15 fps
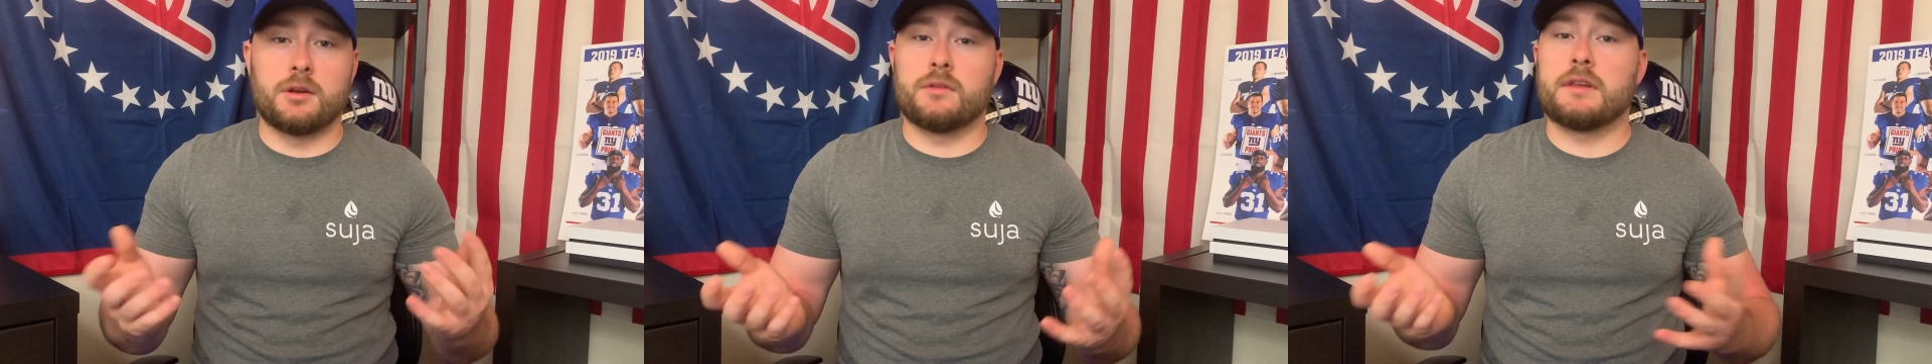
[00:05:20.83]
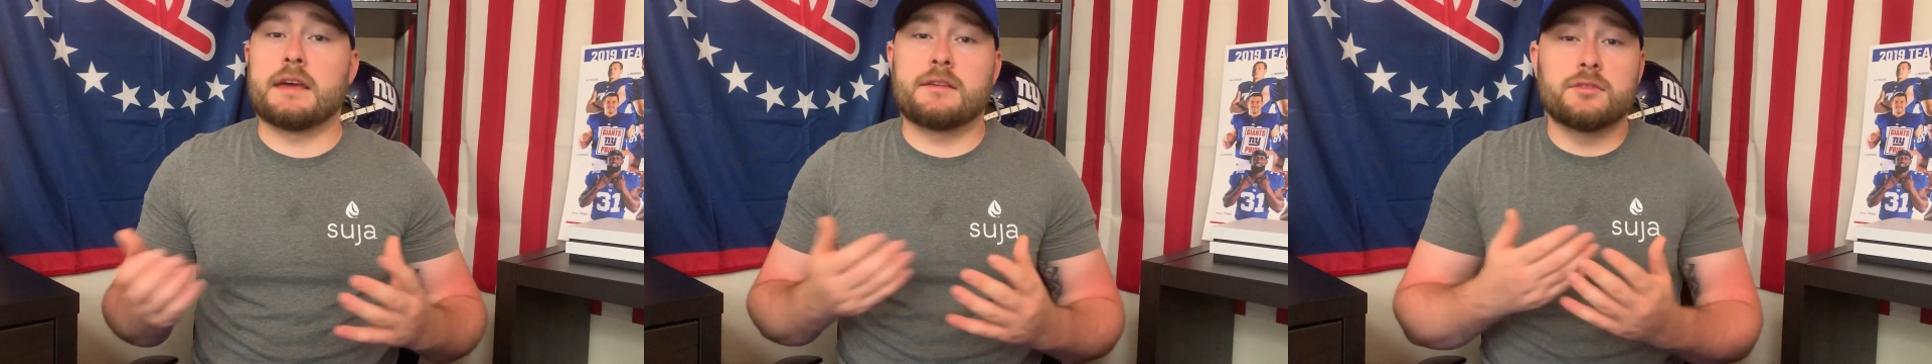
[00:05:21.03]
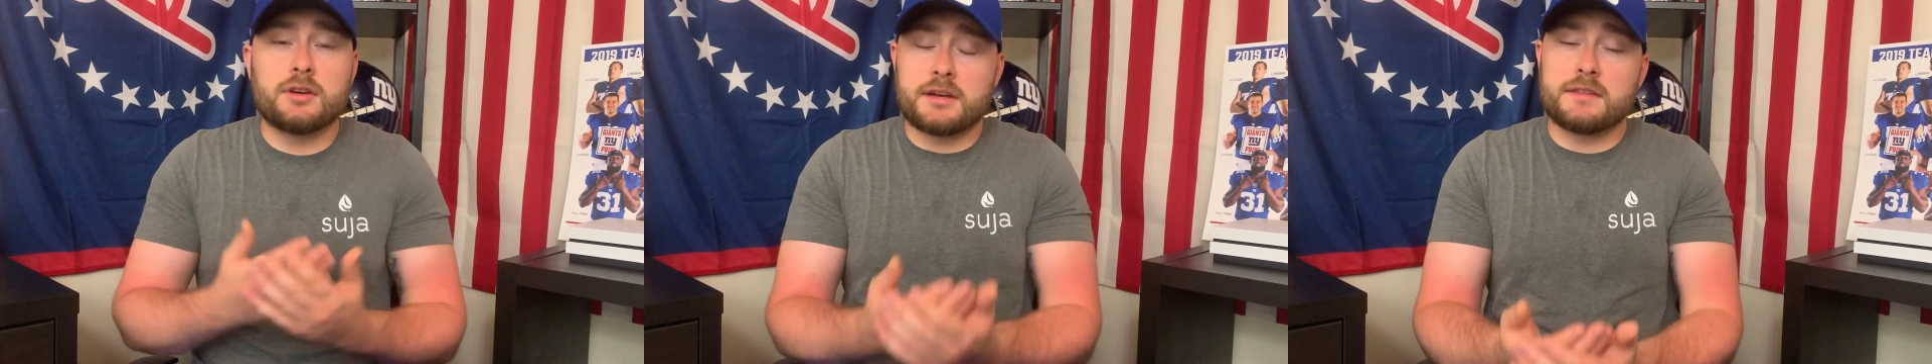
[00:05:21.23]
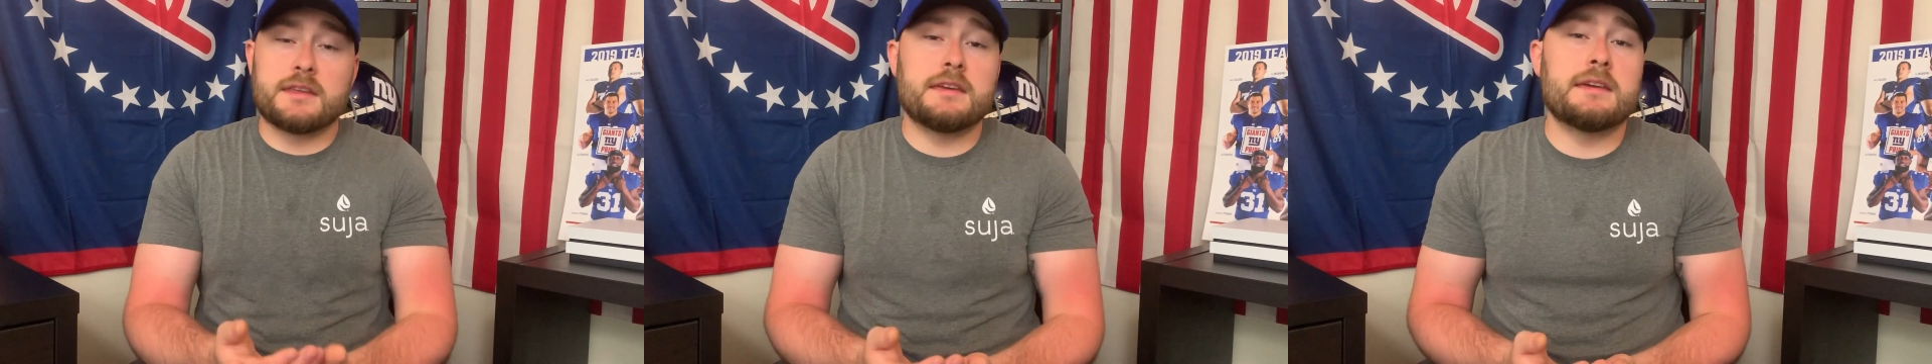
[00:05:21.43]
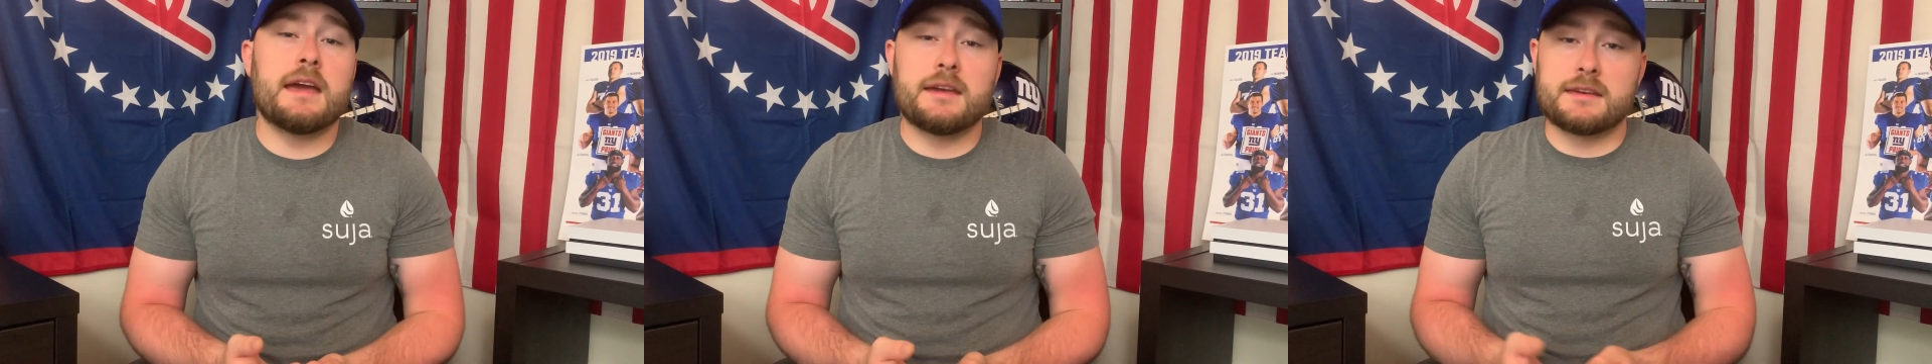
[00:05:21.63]
like, look at the
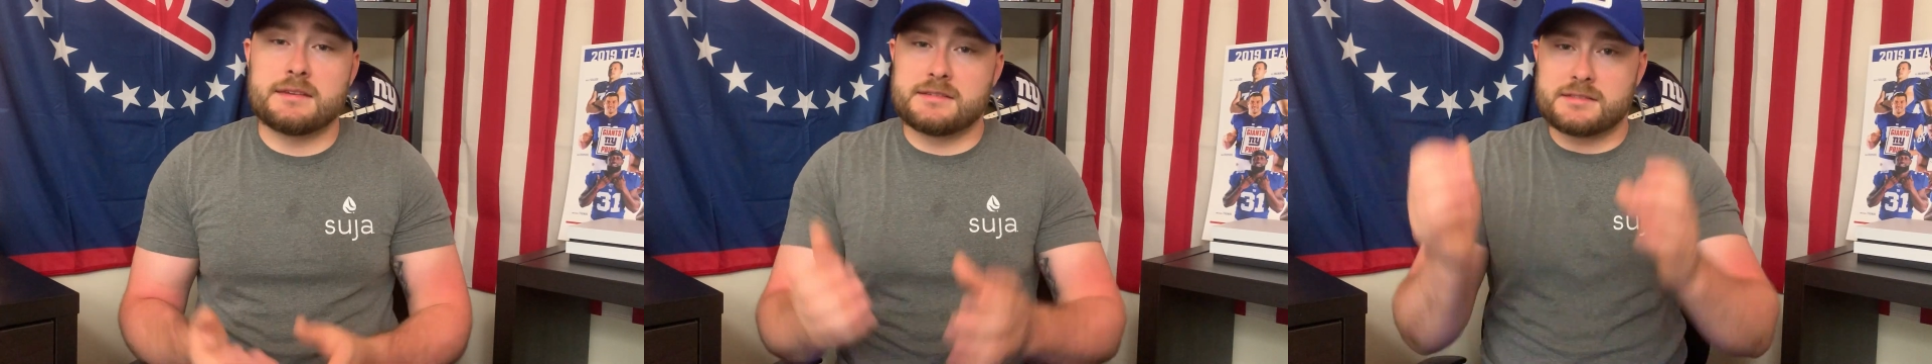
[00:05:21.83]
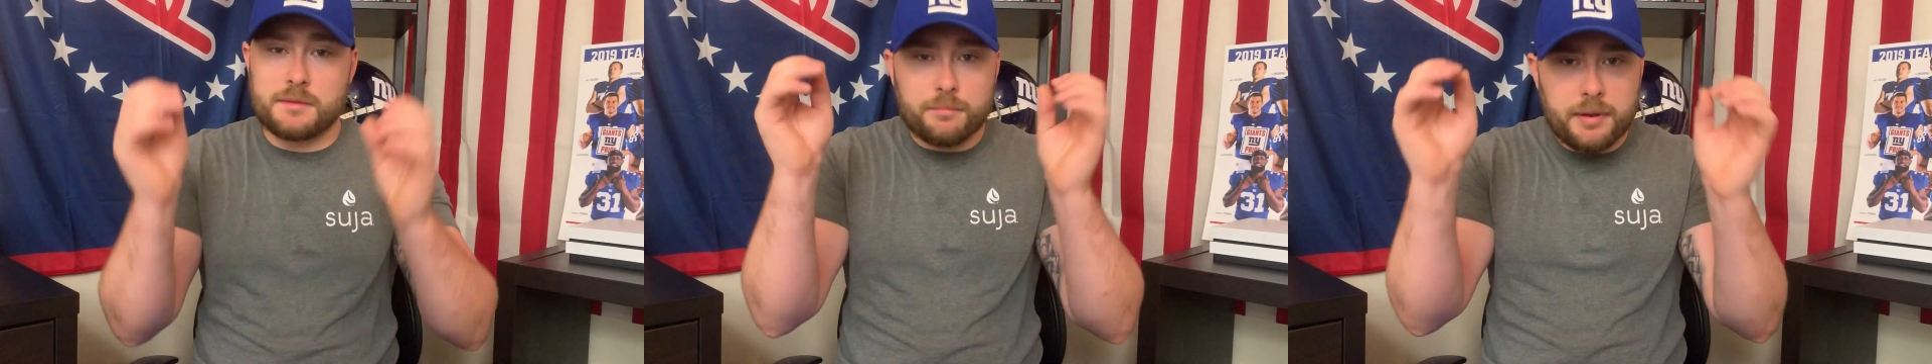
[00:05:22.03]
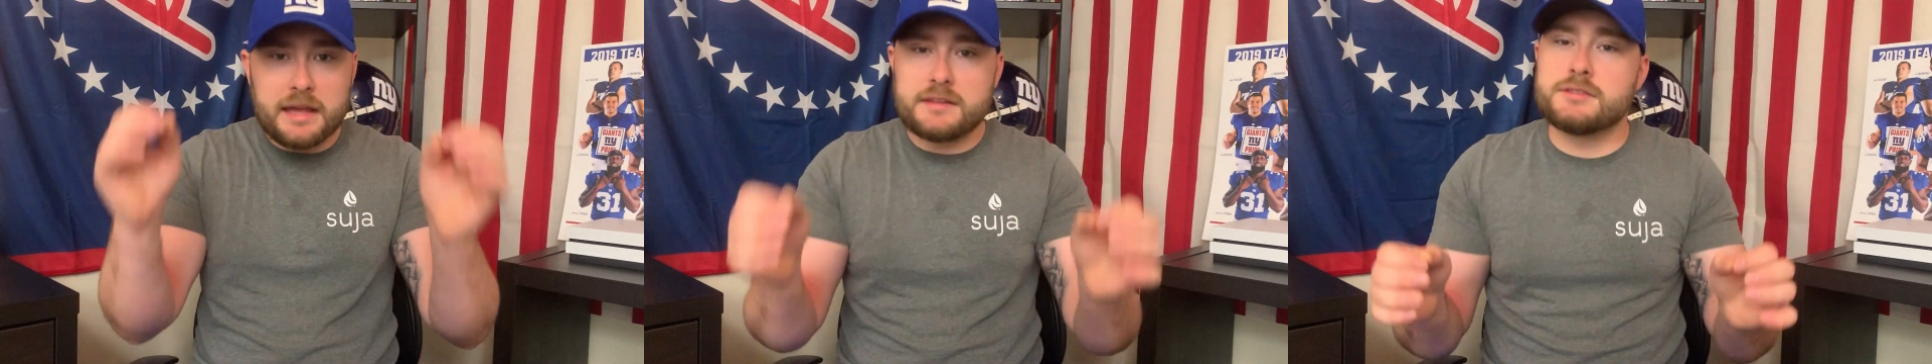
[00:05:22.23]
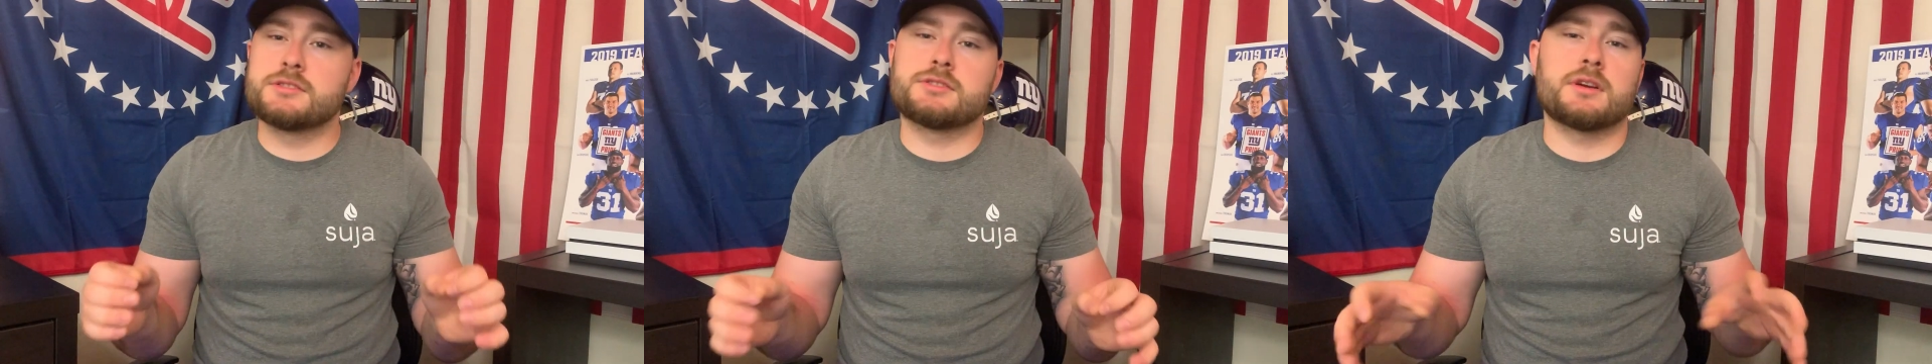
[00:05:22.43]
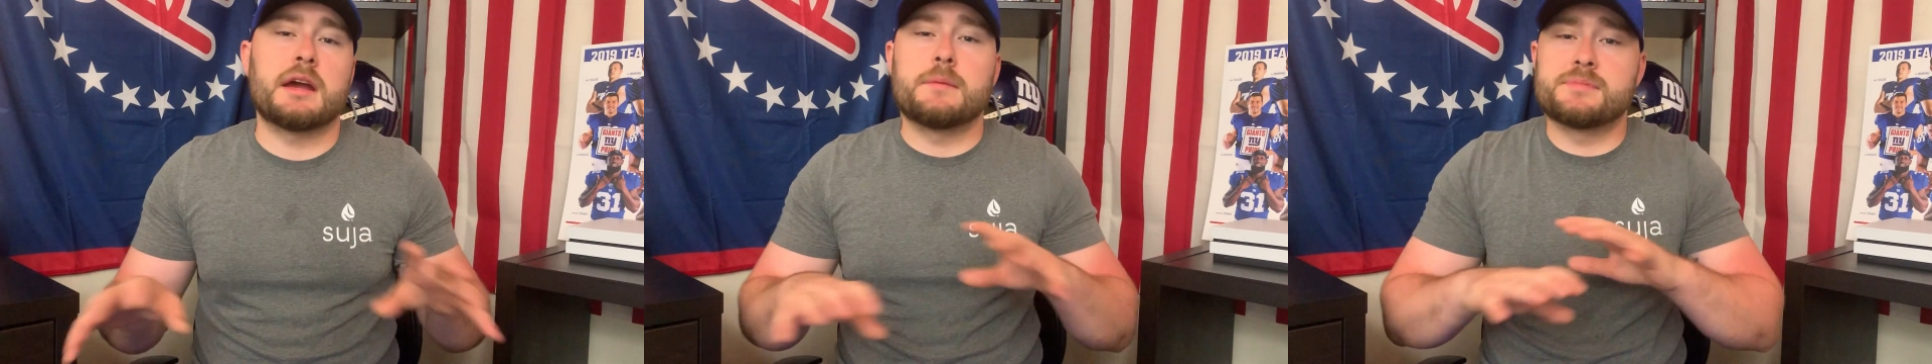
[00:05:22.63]
Yankees, the
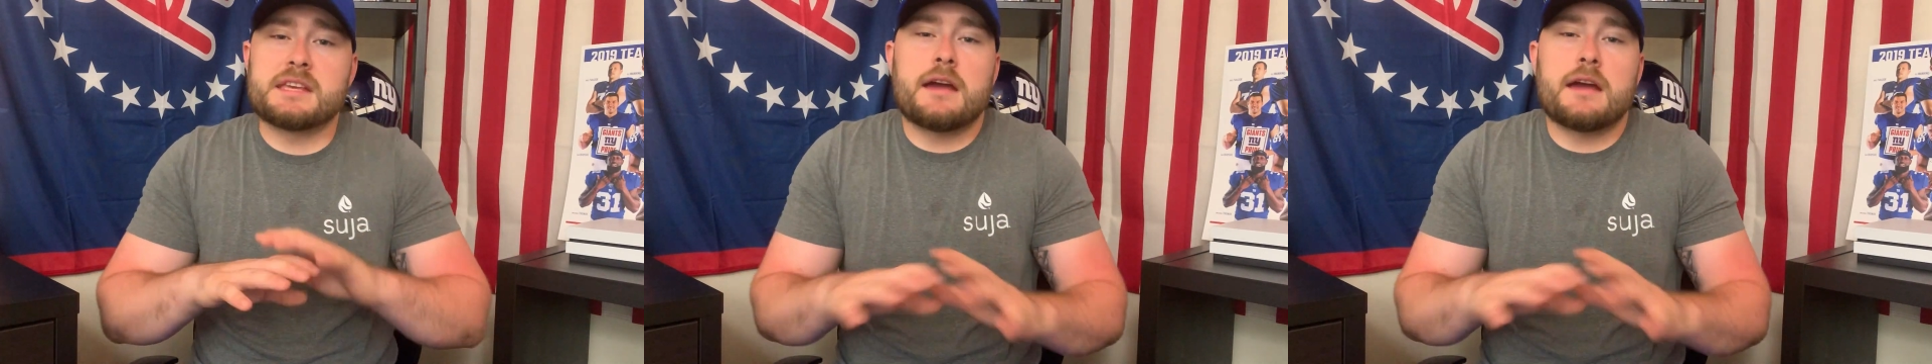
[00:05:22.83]
pinstripes,